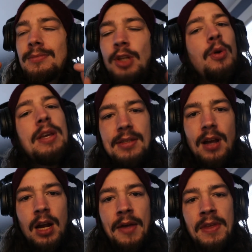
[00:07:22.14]
Don't get
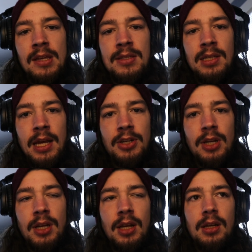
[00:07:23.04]
stuck on the
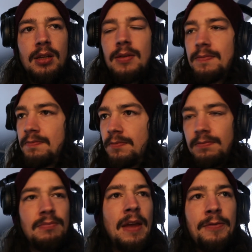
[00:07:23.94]
insulation.
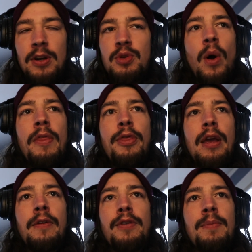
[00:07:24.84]
If there's one
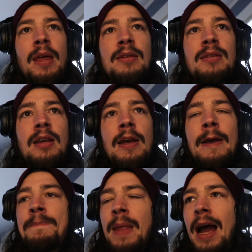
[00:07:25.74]
thing from this,
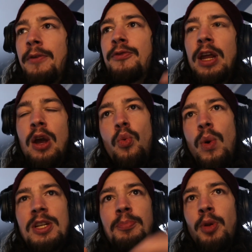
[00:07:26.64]
I forget
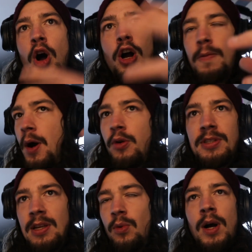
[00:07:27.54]
which blog
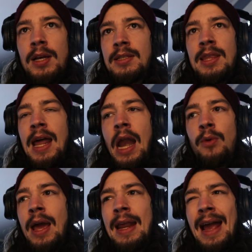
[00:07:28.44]
post it was that I
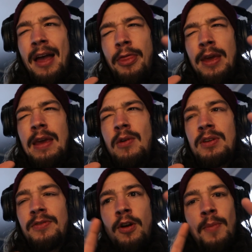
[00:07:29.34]
read it. I think it
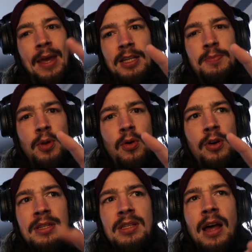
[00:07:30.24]
was from
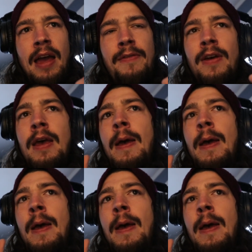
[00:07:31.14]
Explorer's Life.